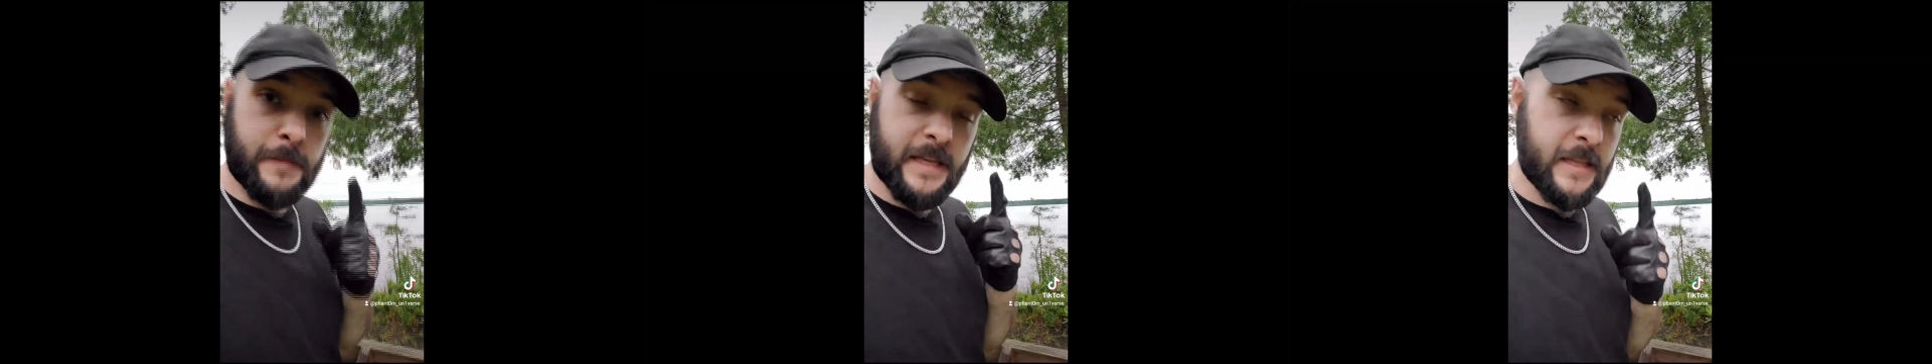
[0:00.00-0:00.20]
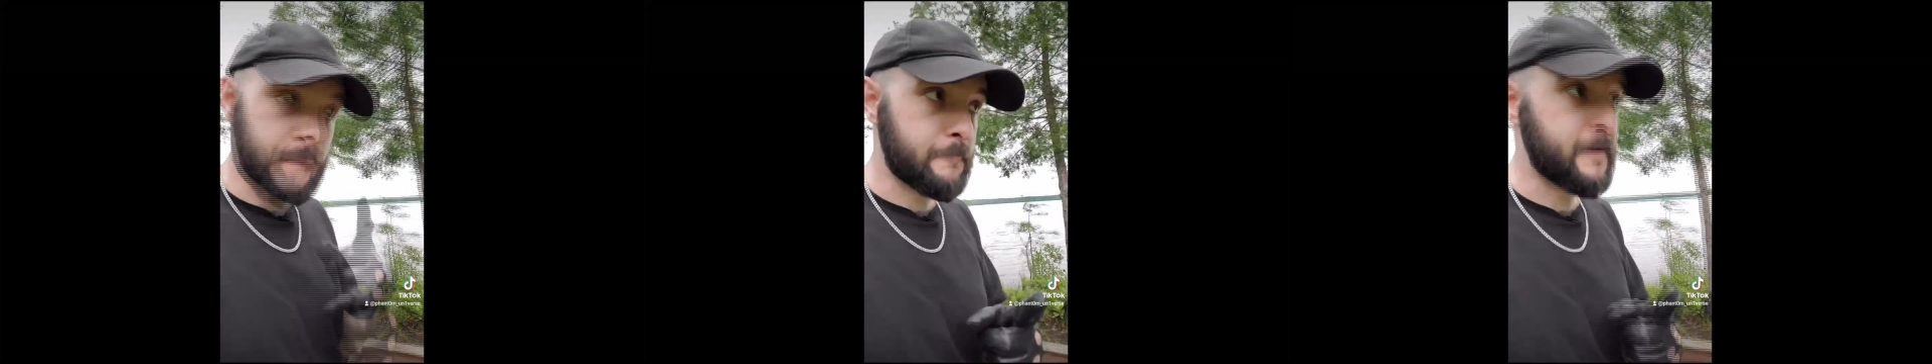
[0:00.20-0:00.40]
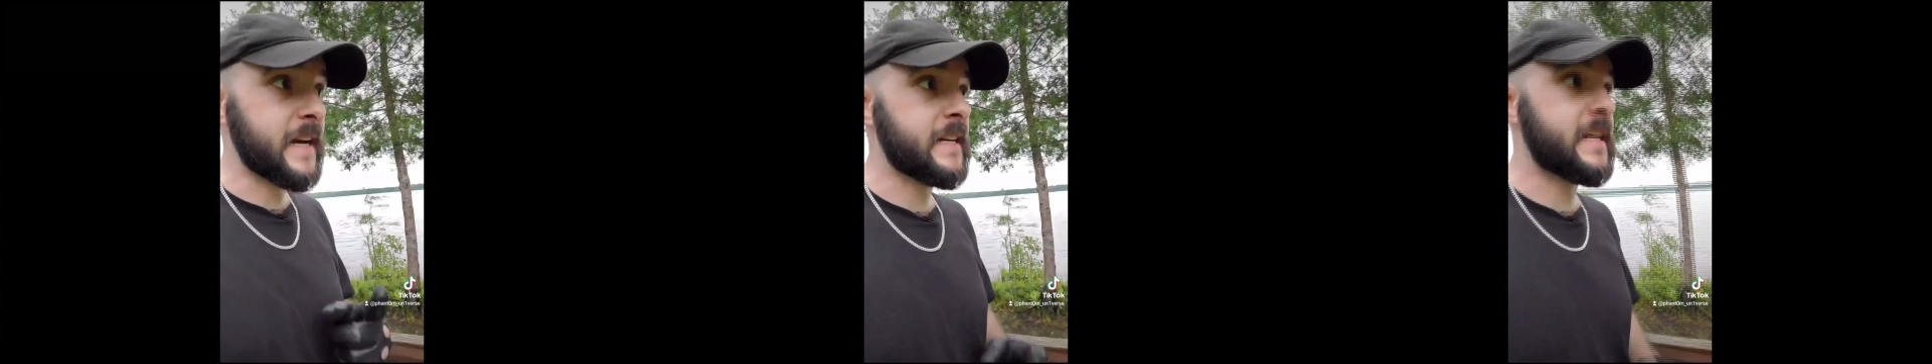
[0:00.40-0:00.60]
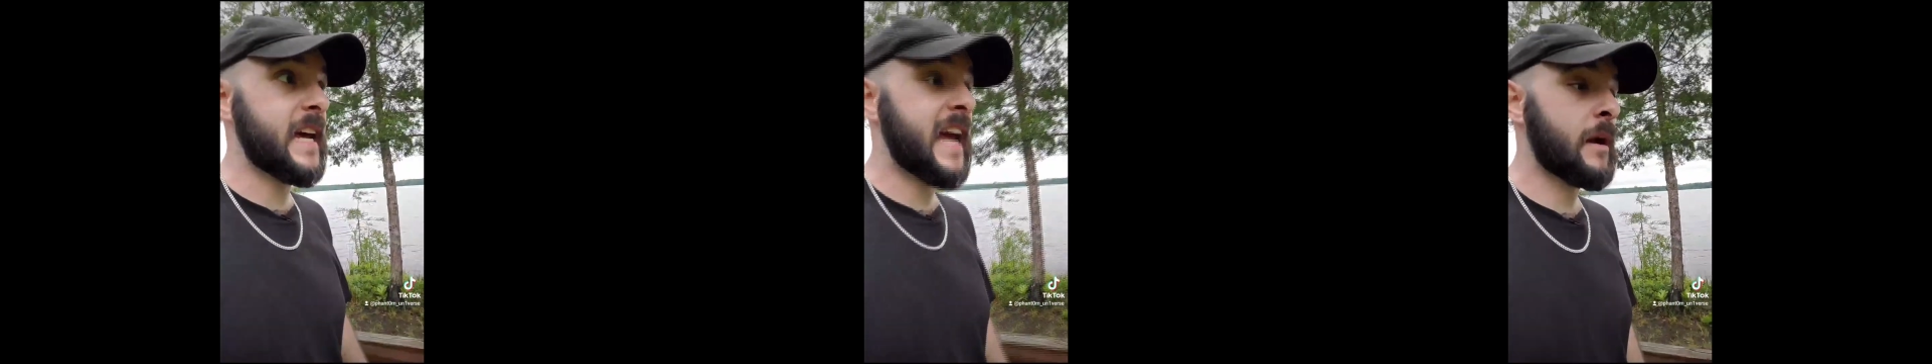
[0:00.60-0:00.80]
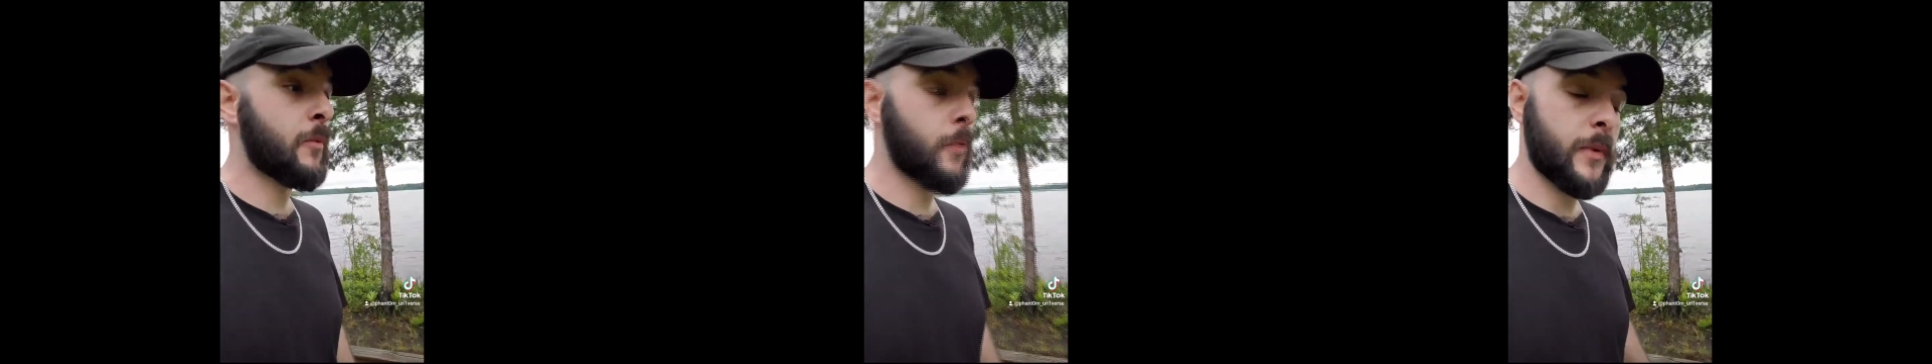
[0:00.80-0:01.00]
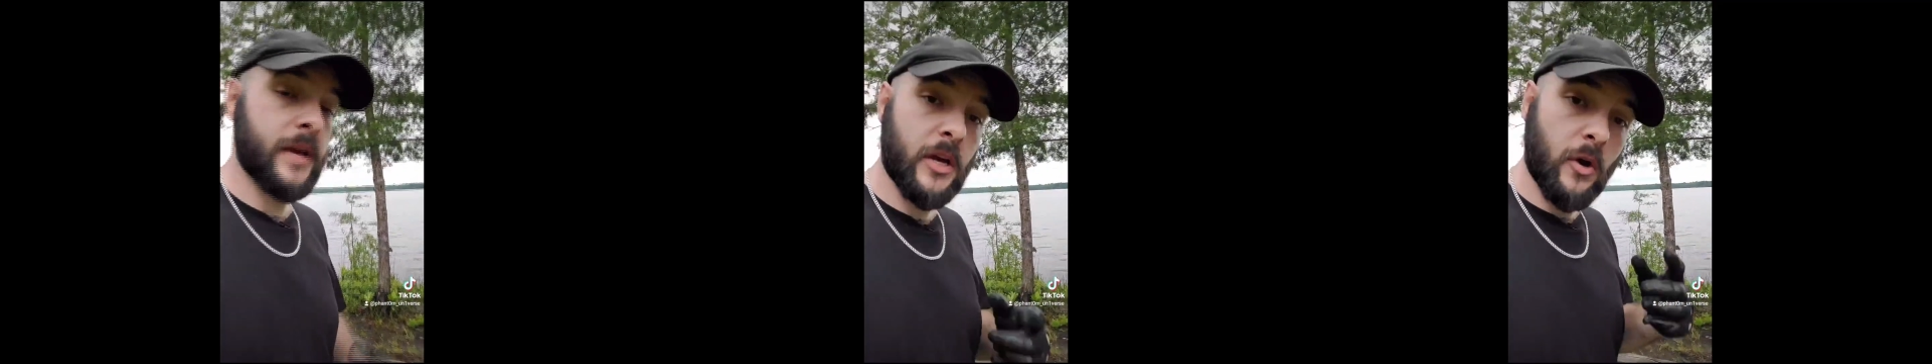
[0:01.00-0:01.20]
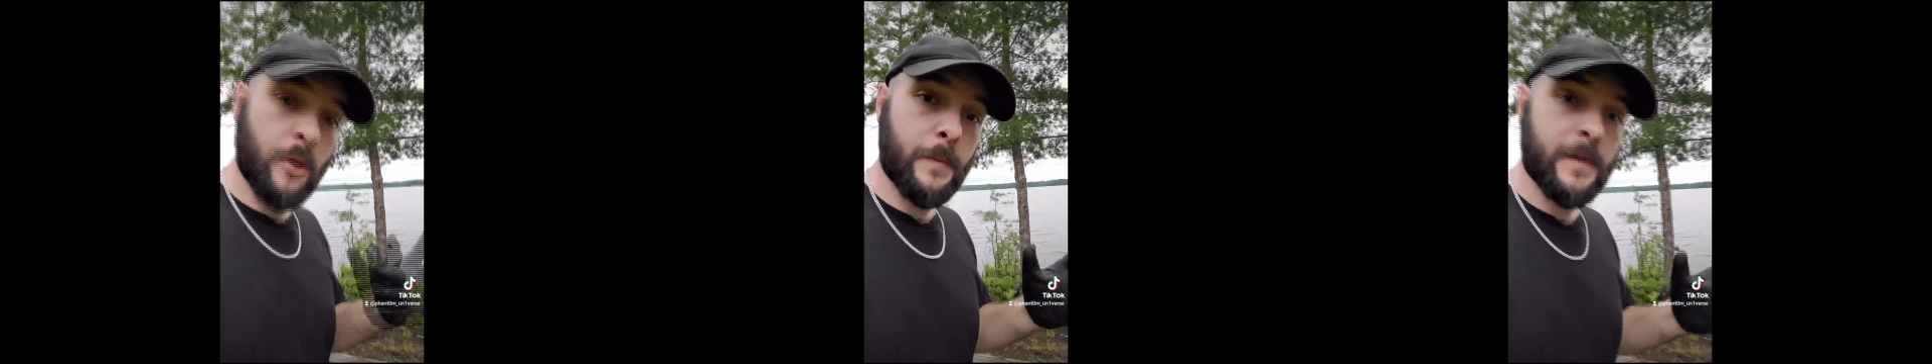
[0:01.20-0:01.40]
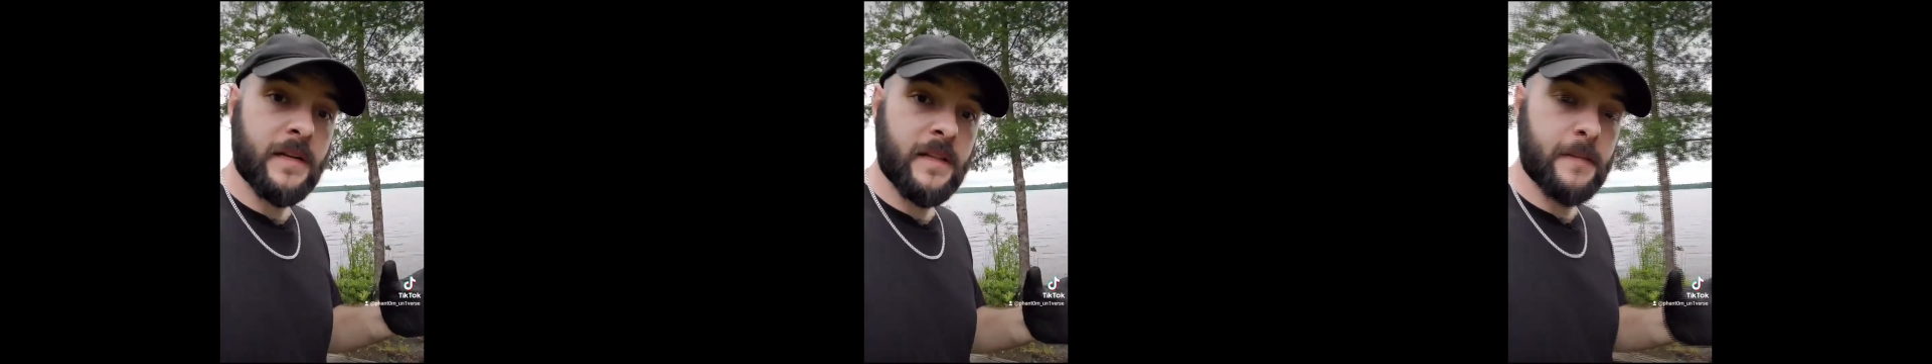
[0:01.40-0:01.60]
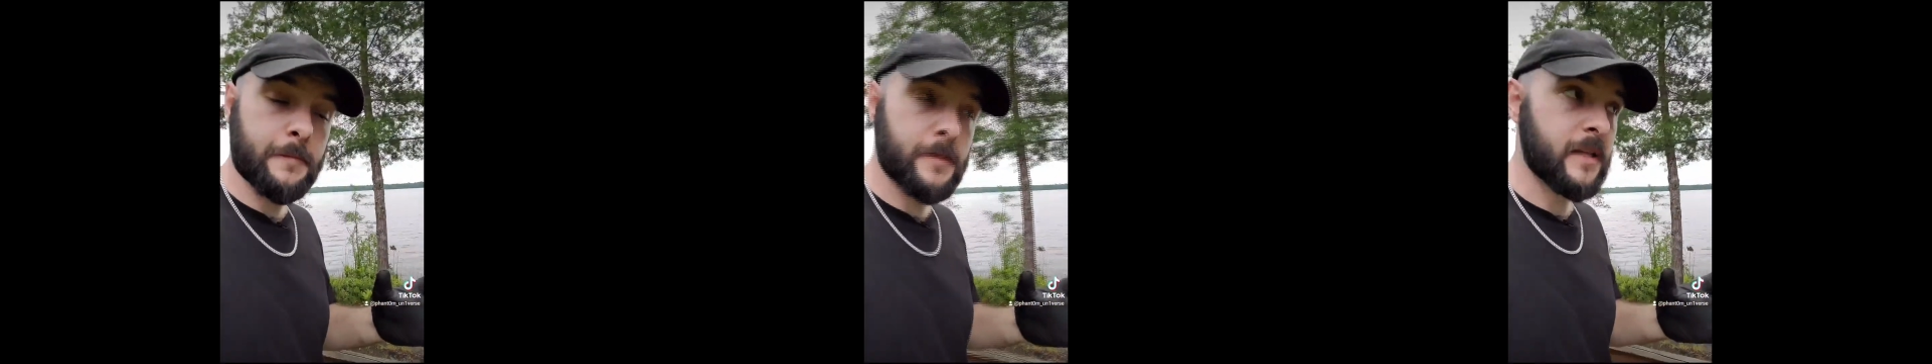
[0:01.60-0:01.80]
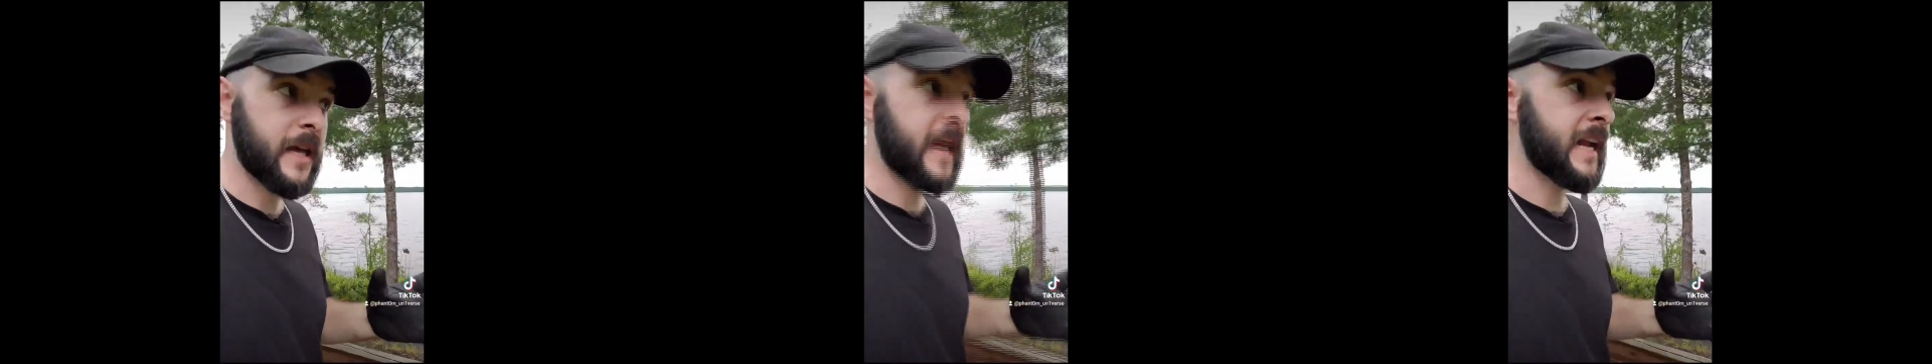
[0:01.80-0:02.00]
going to be the big day where we go up
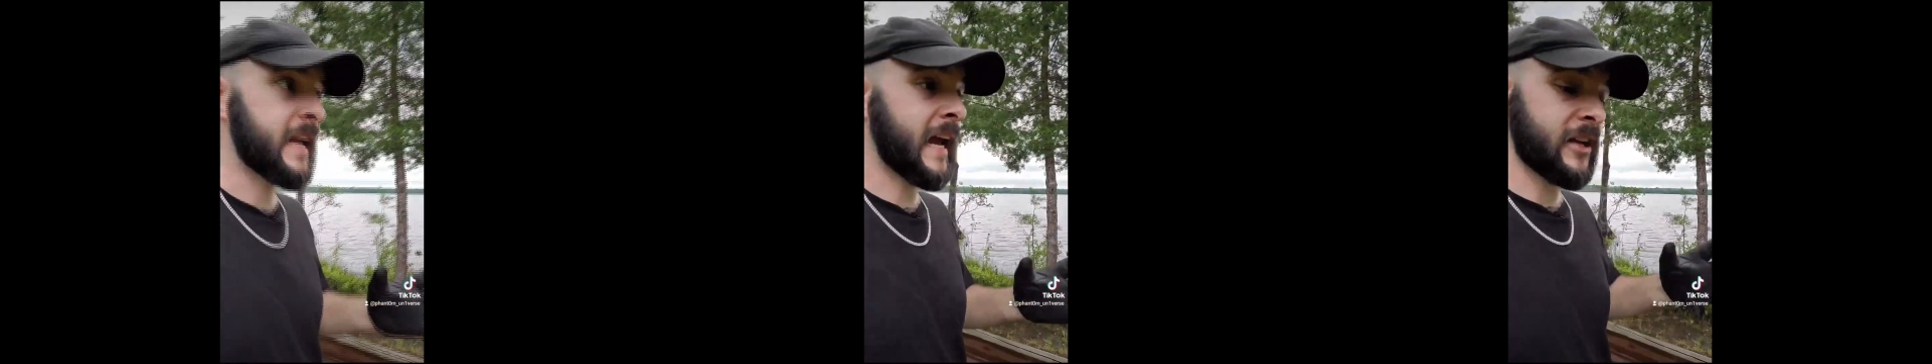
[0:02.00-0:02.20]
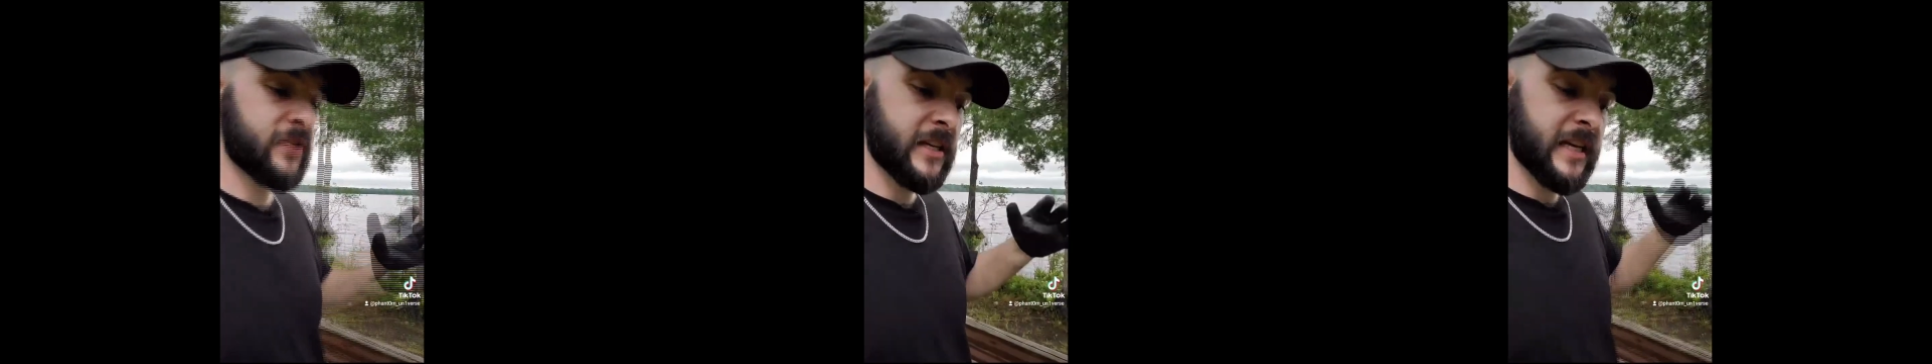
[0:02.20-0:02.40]
into the plane